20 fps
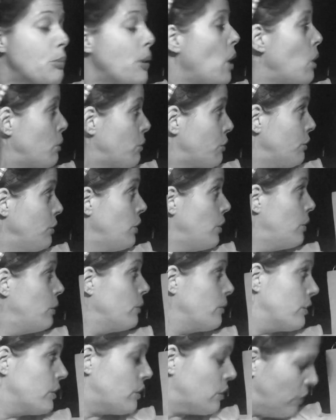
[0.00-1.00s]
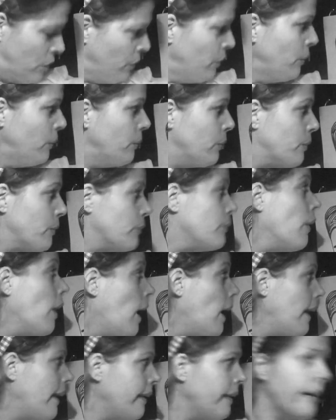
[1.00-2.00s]
both know the tune,
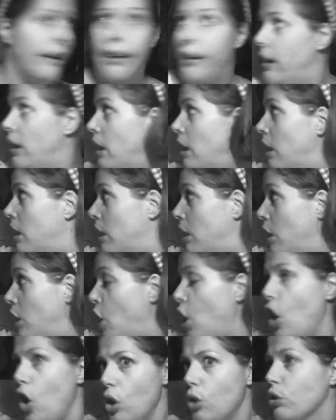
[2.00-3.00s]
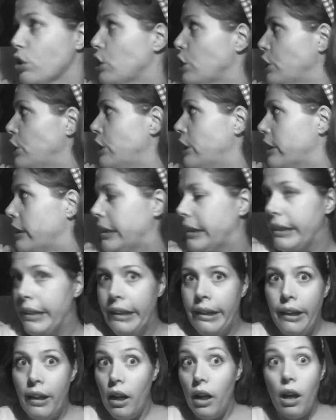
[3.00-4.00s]
right? Oh, good.
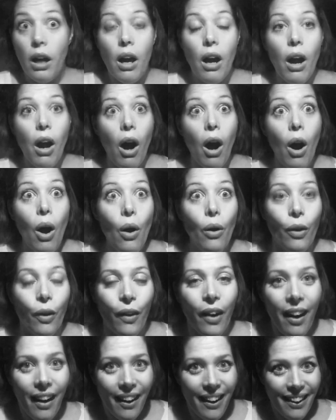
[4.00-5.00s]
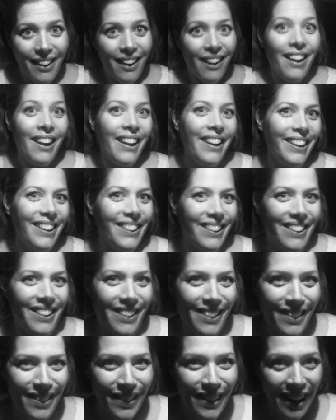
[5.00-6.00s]
Oh,
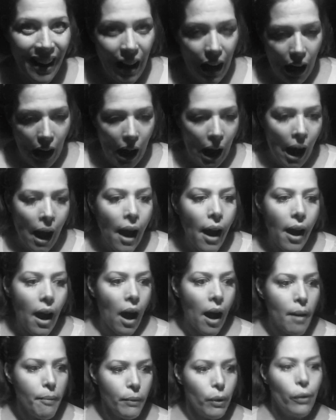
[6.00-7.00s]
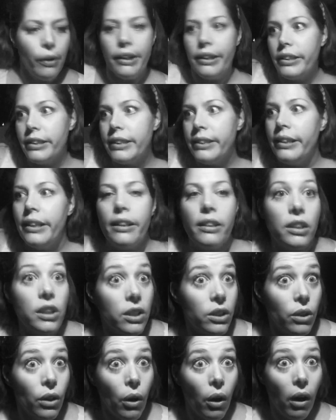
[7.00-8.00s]
hello. I, am going to sing a
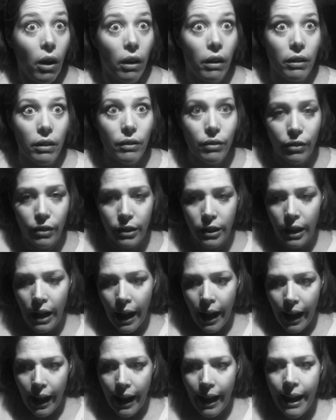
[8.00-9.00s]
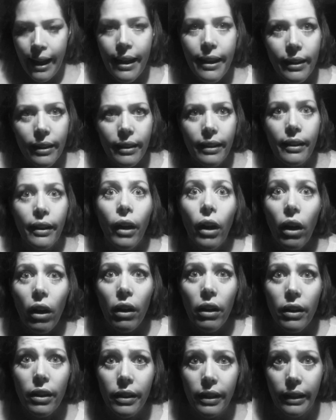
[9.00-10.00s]
song for Andy
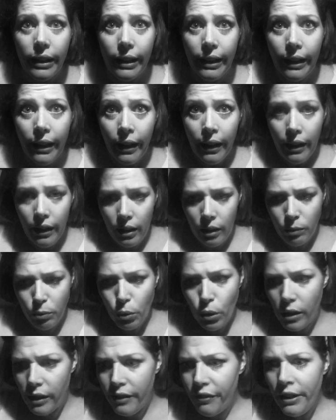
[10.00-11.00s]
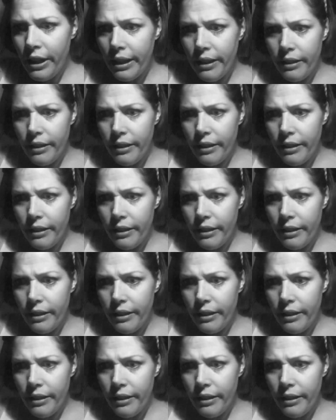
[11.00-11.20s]
Hardy. And well, if he